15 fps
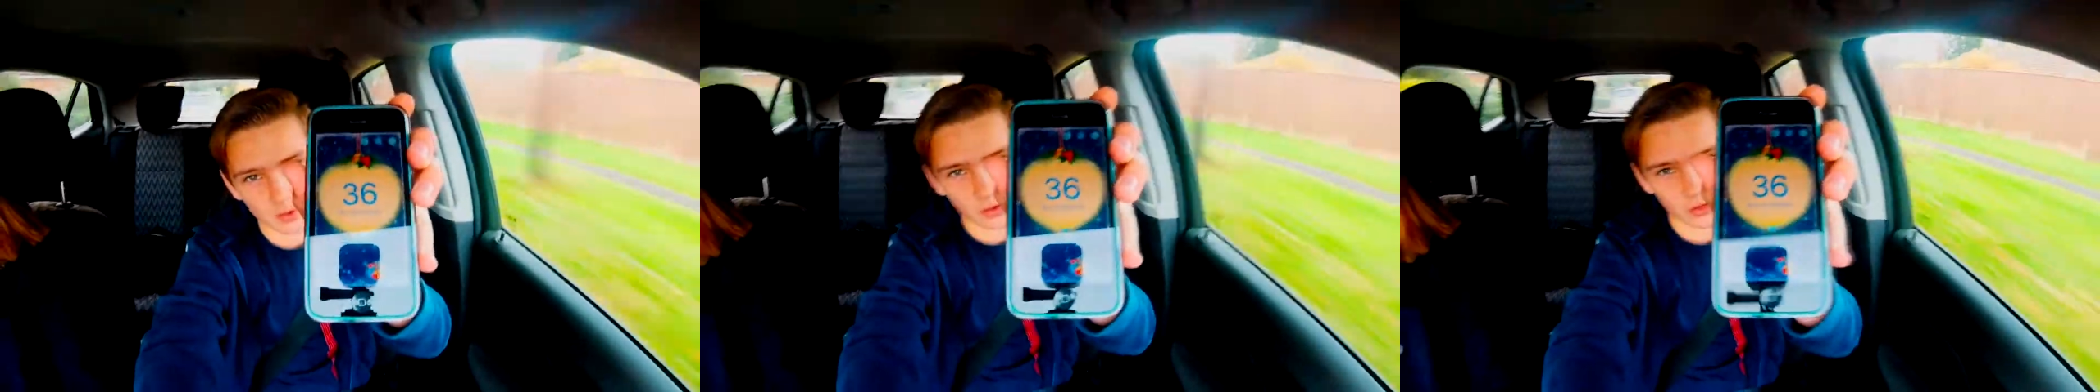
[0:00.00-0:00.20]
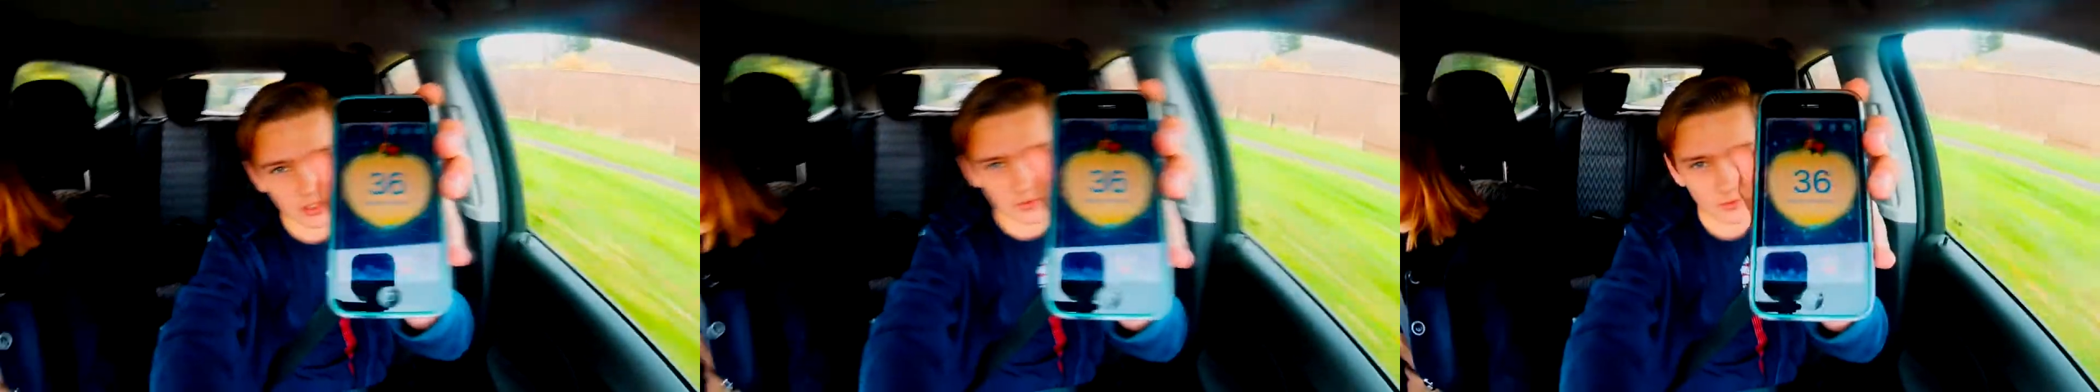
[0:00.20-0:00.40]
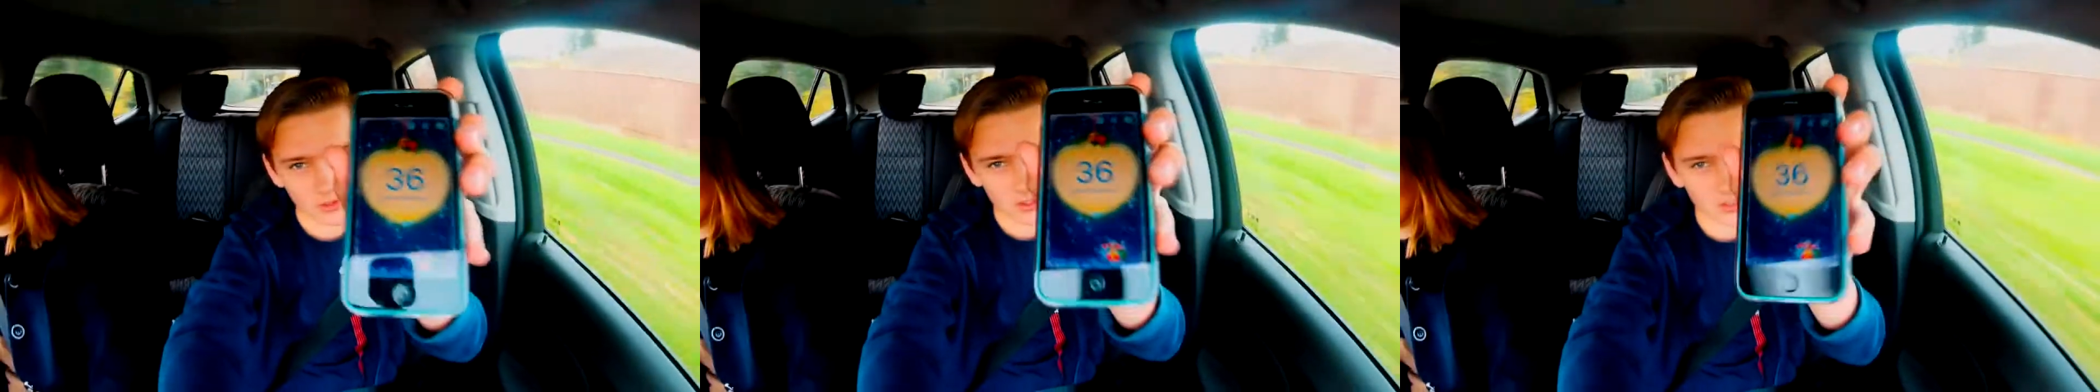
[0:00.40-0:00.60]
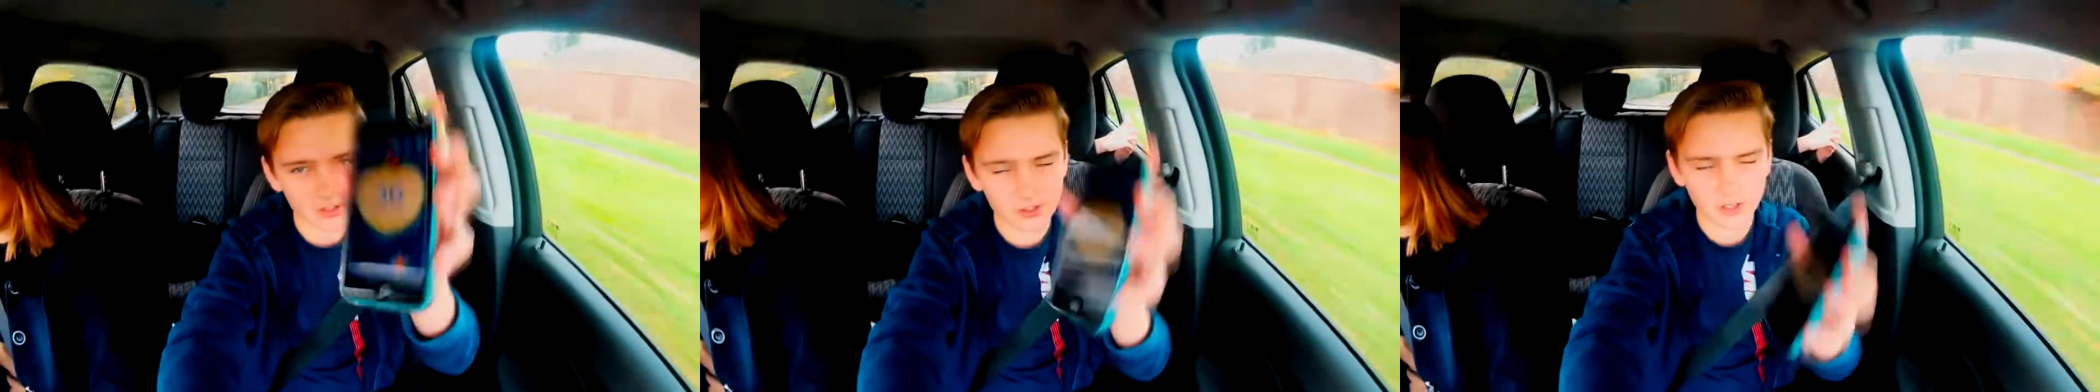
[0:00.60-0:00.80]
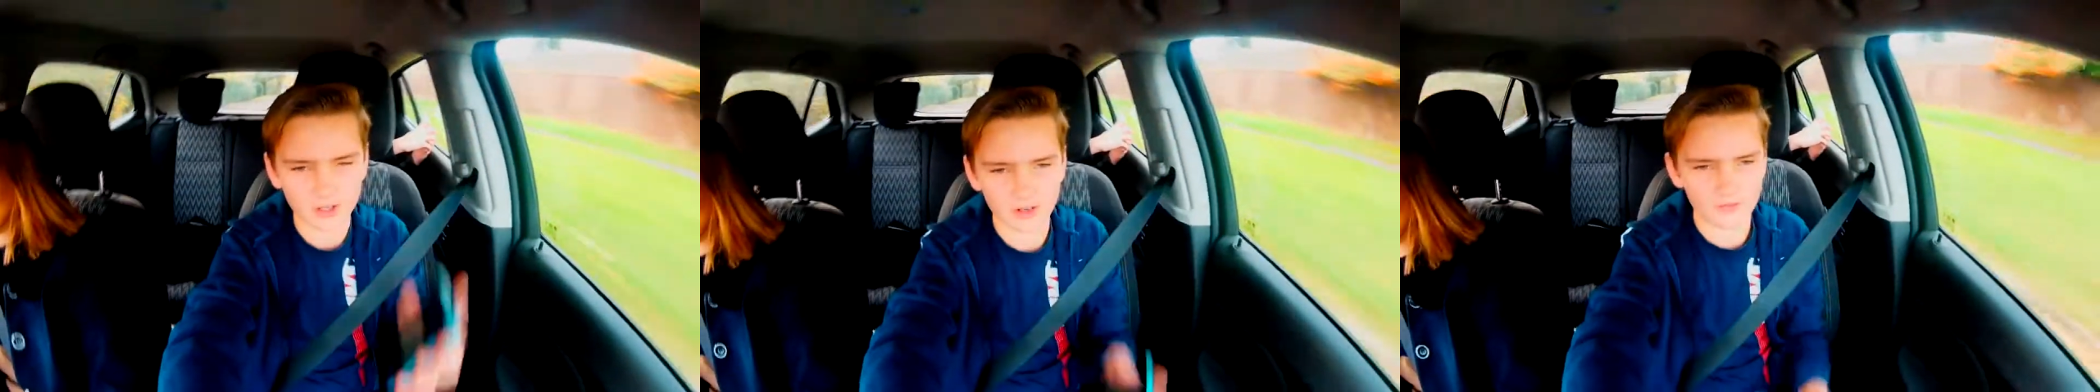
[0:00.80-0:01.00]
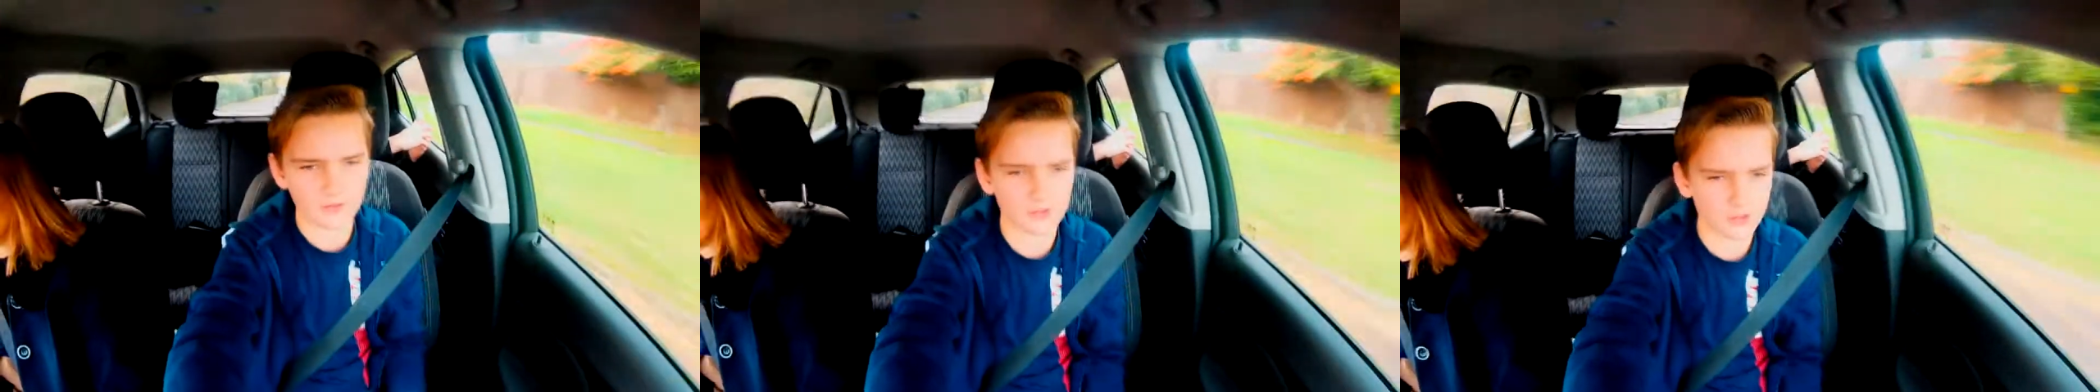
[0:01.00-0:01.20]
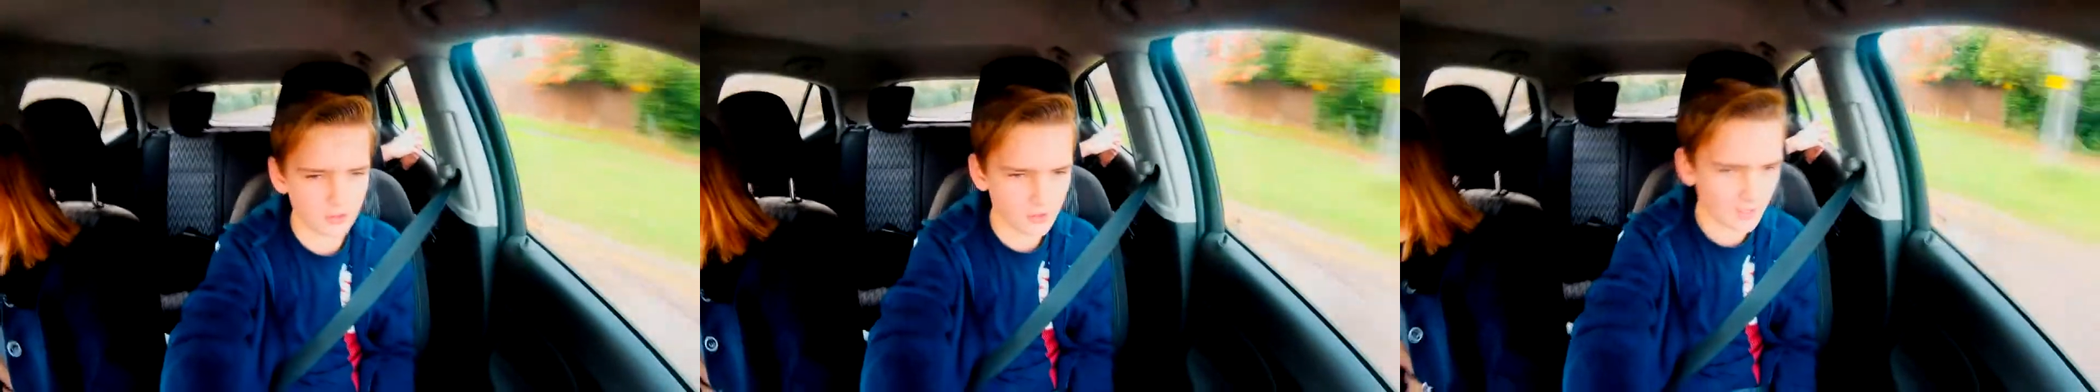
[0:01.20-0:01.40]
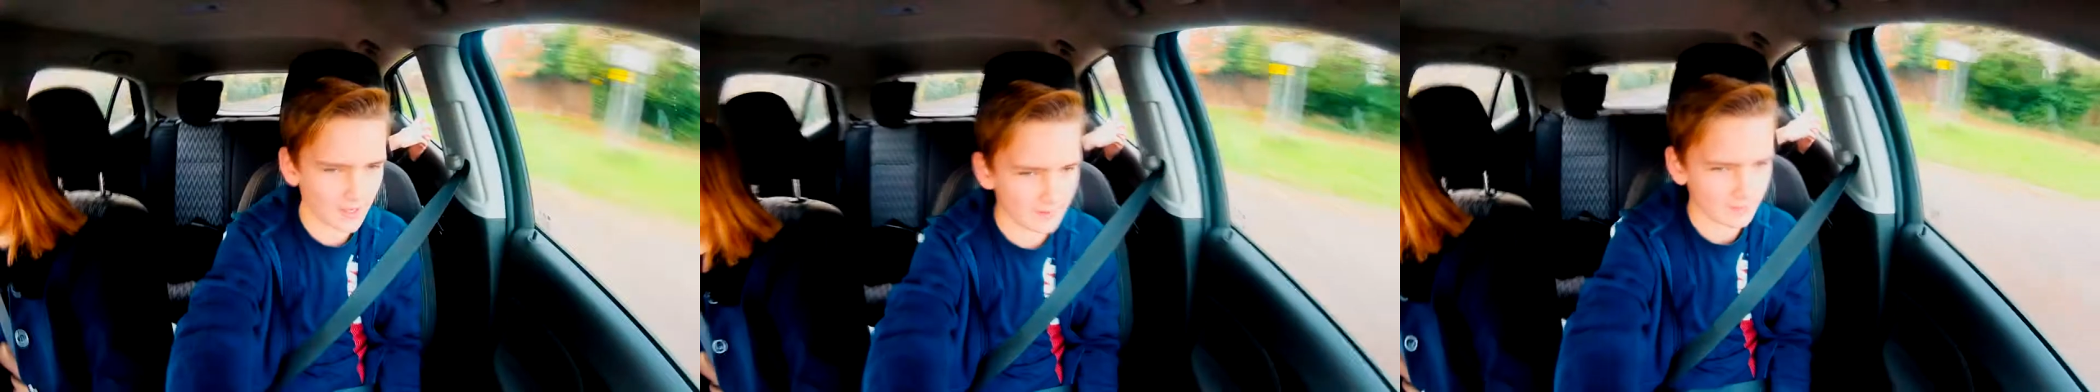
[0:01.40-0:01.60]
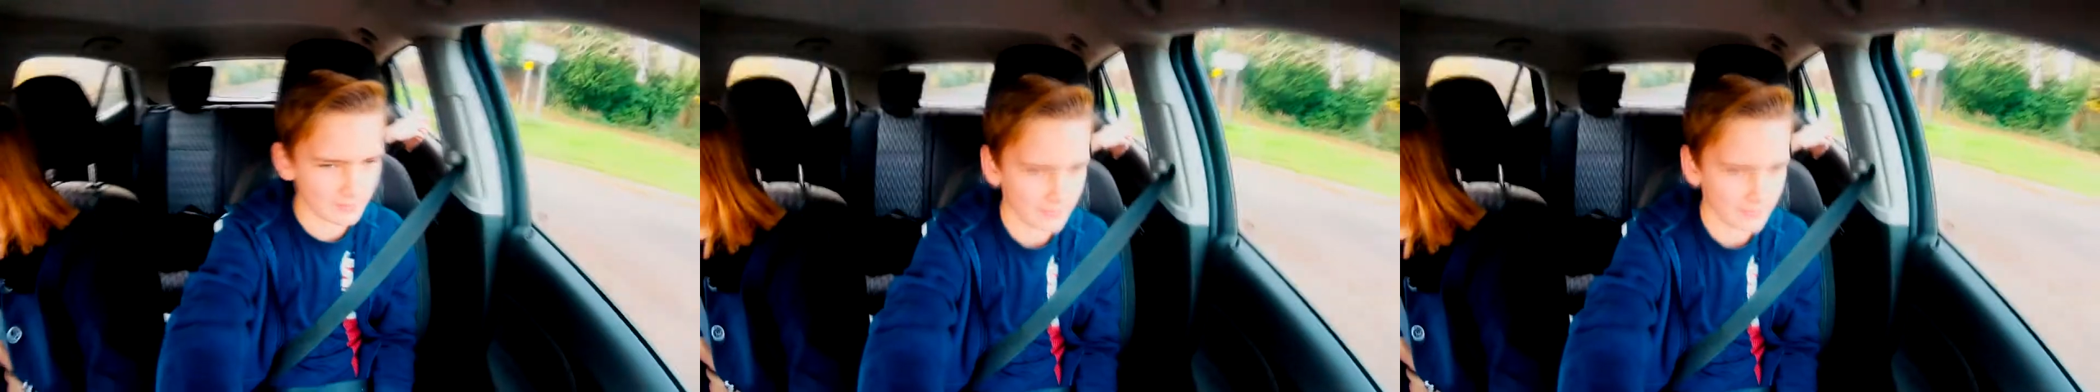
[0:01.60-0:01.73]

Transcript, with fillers: Christmas. Don't know if you knew that.